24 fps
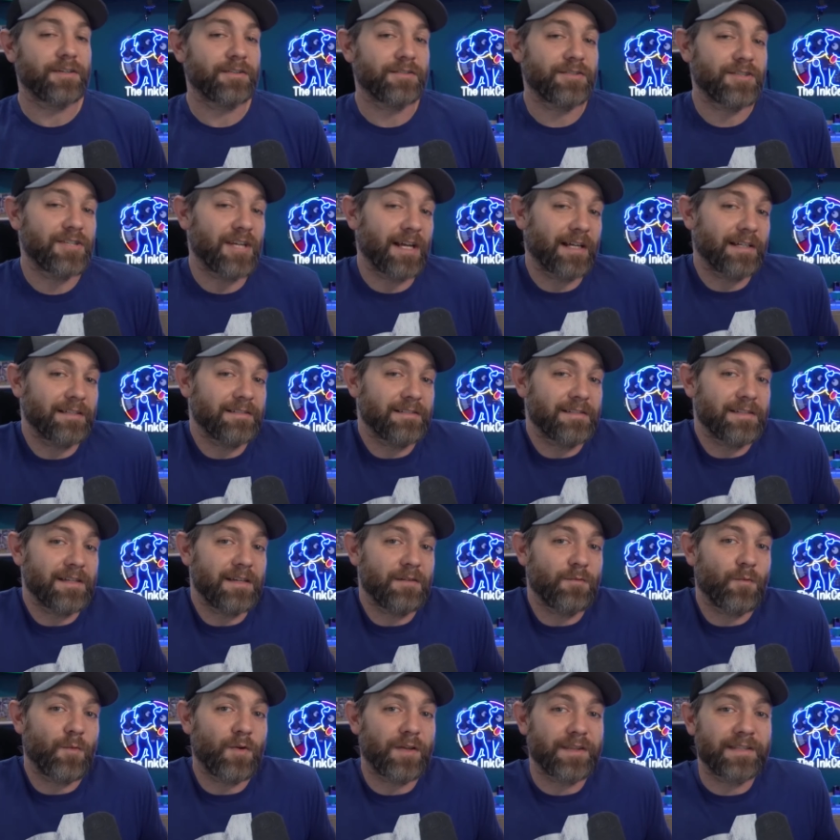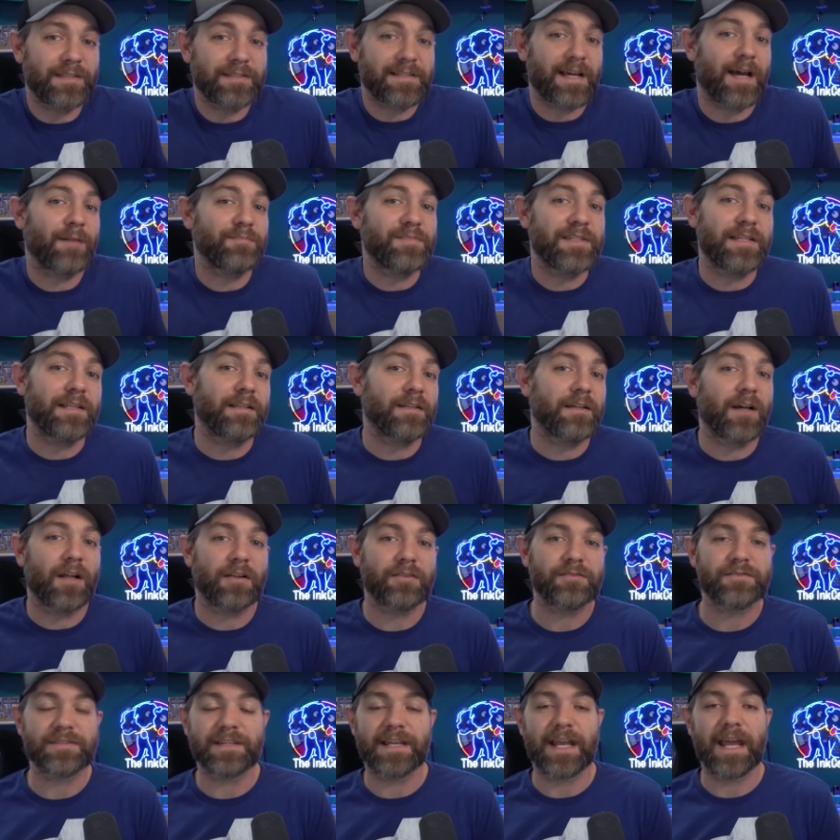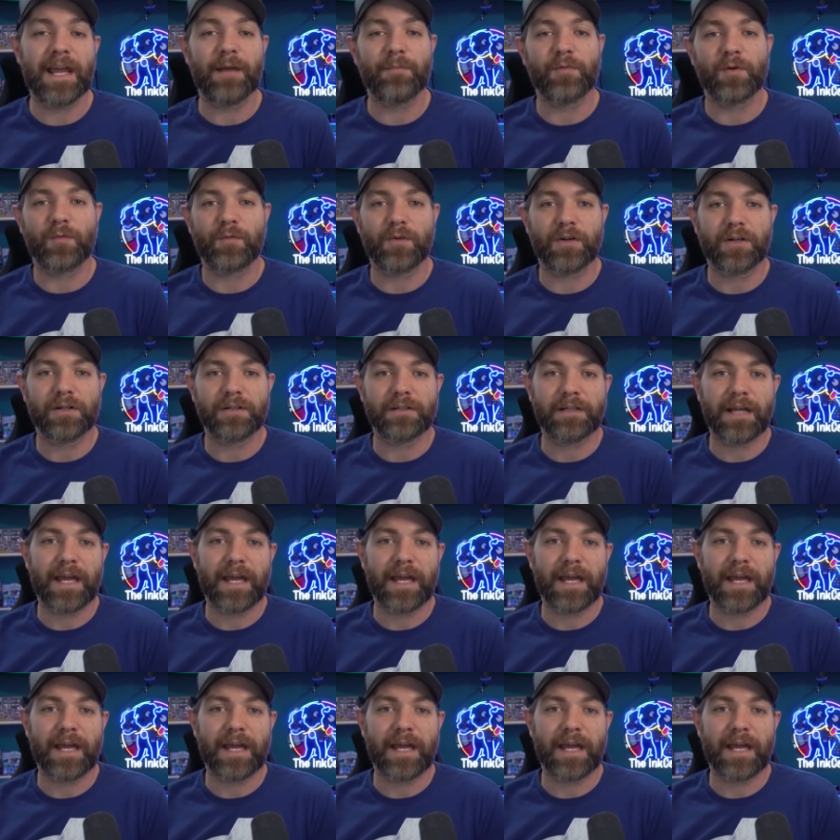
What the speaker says: check and see what the top 10 colors in Amber were,